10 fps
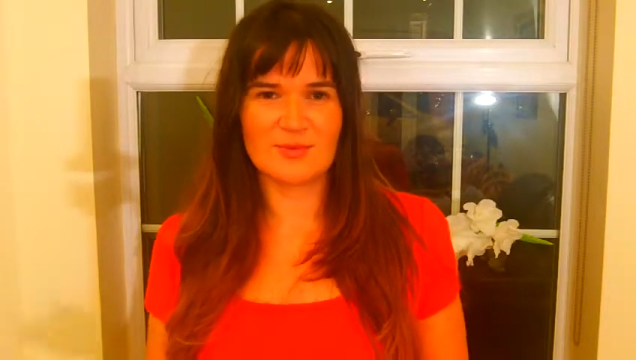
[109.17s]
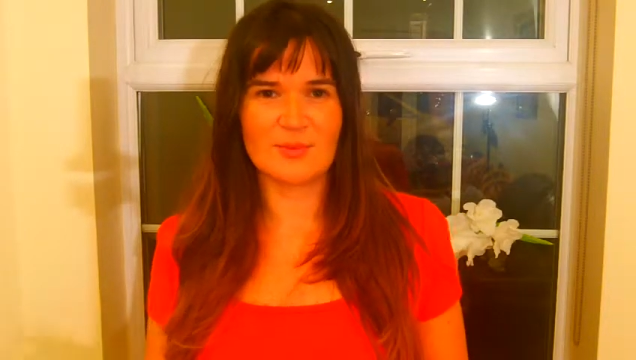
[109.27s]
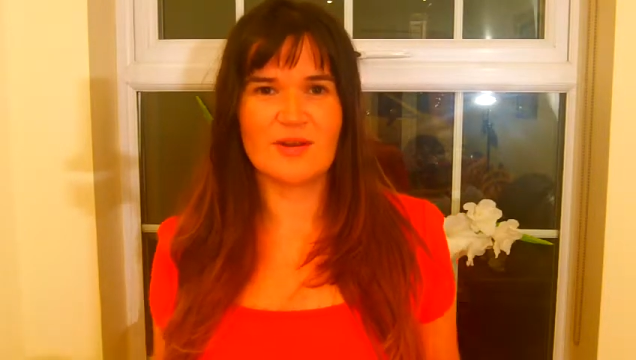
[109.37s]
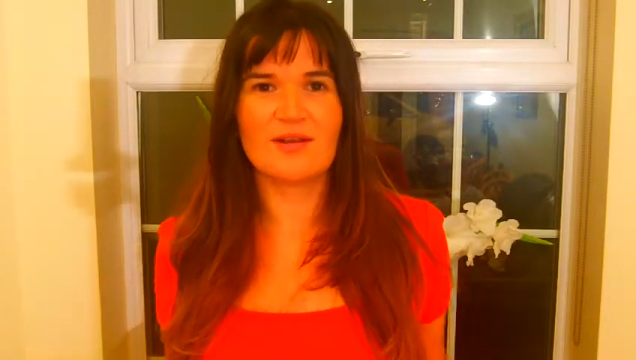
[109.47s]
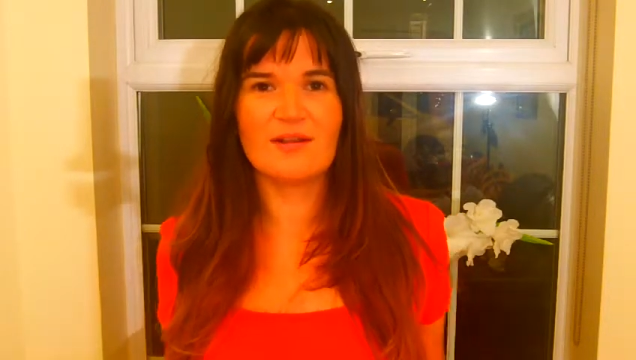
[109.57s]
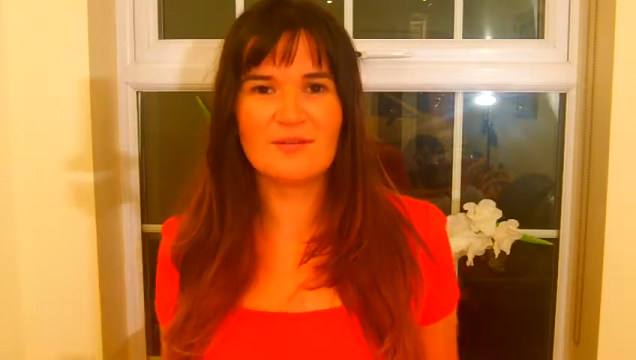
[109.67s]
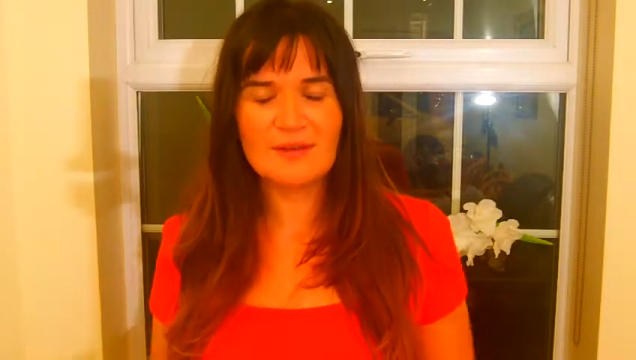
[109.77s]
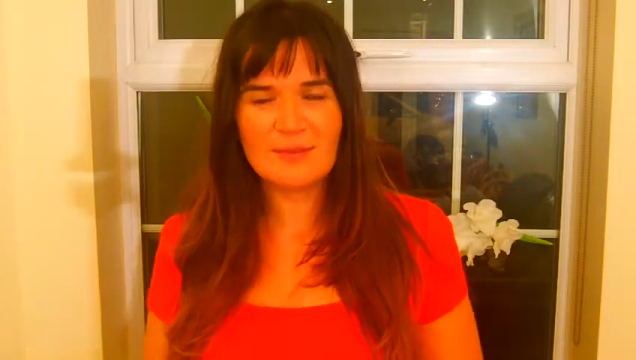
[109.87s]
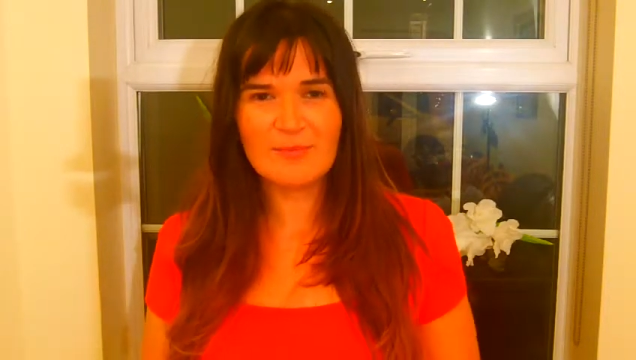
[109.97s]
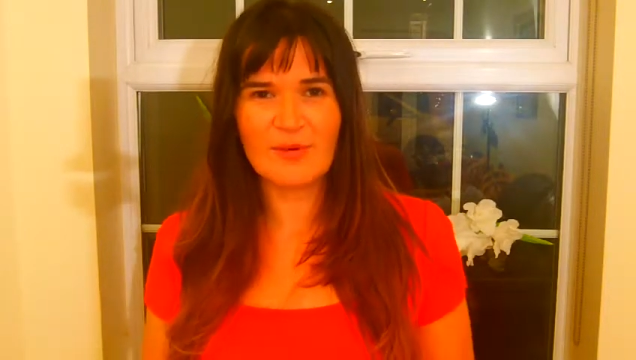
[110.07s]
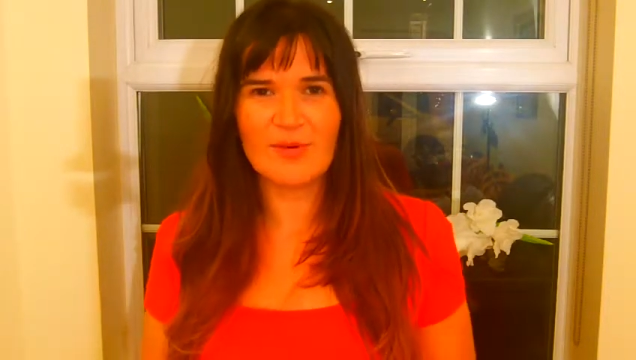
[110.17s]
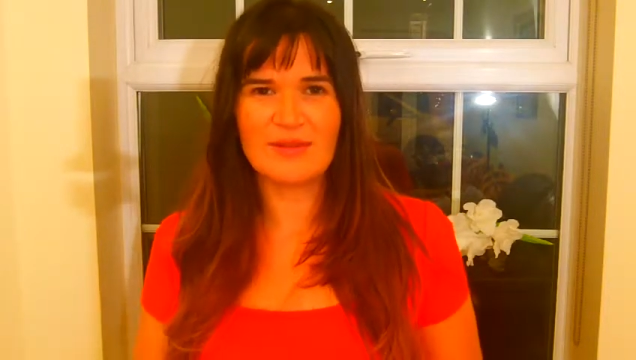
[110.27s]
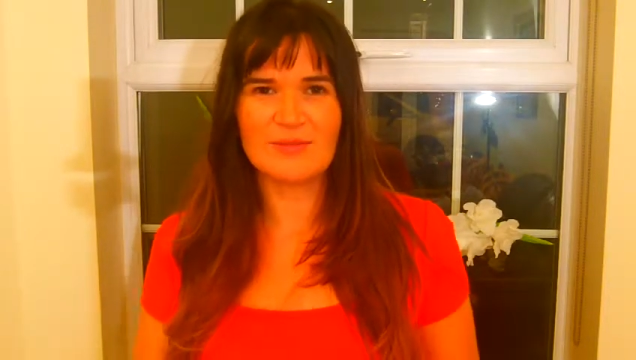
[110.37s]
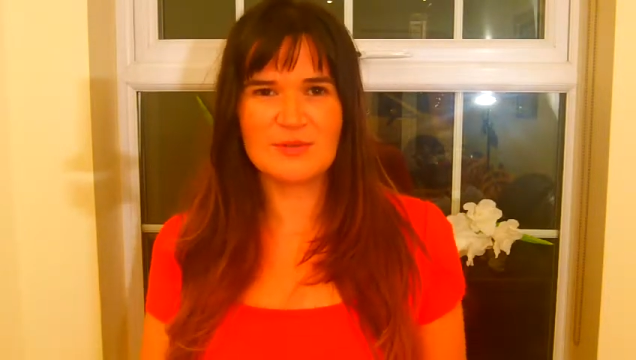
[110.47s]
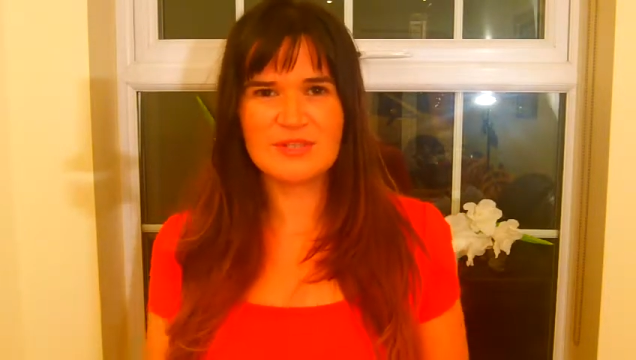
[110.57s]
"Oh, what a lovely boy,"
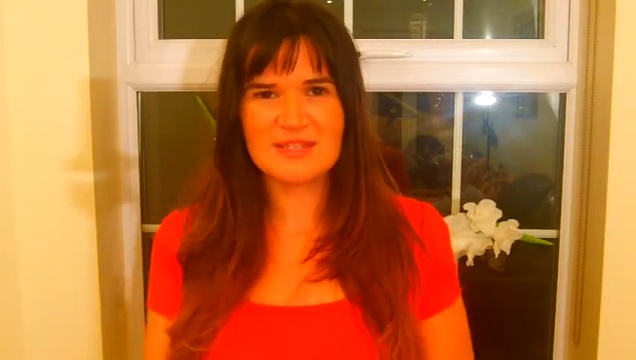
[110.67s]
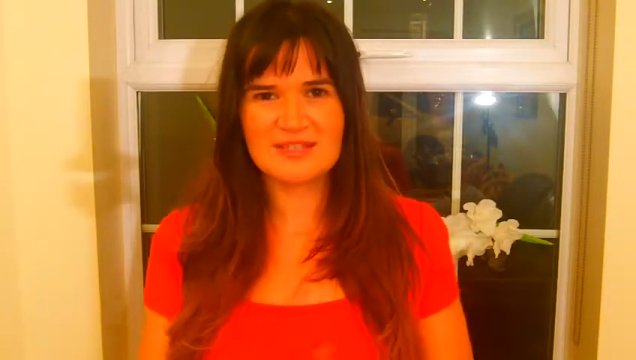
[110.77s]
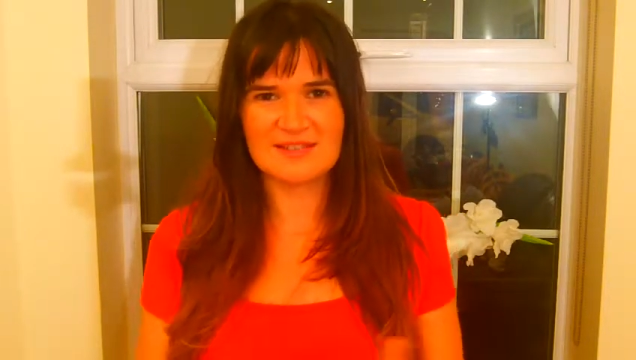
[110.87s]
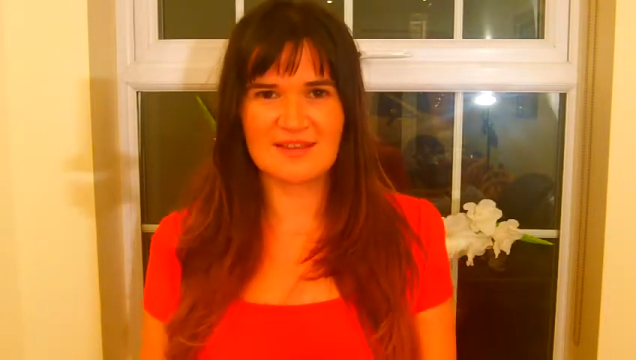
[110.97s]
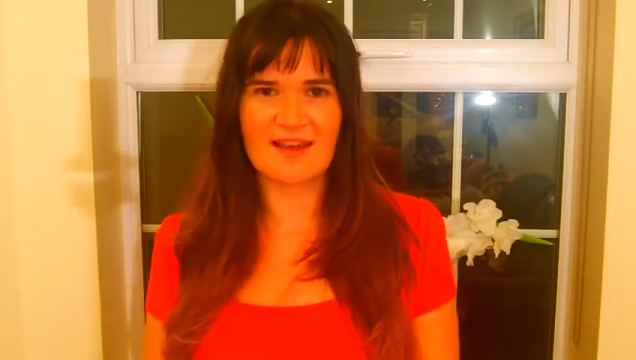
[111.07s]
and we just